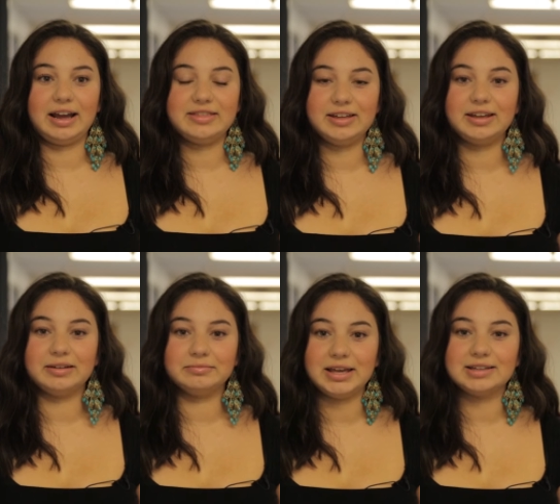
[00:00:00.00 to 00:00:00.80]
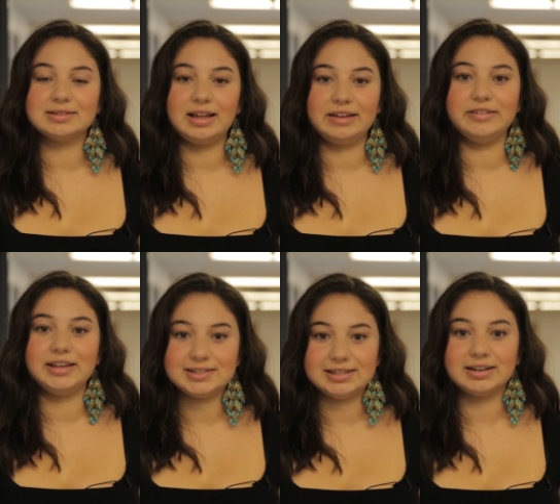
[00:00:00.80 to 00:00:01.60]
I think it makes life
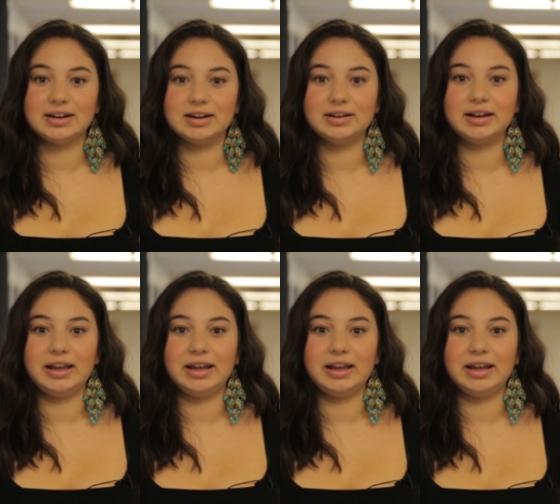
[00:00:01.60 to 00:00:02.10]
easier,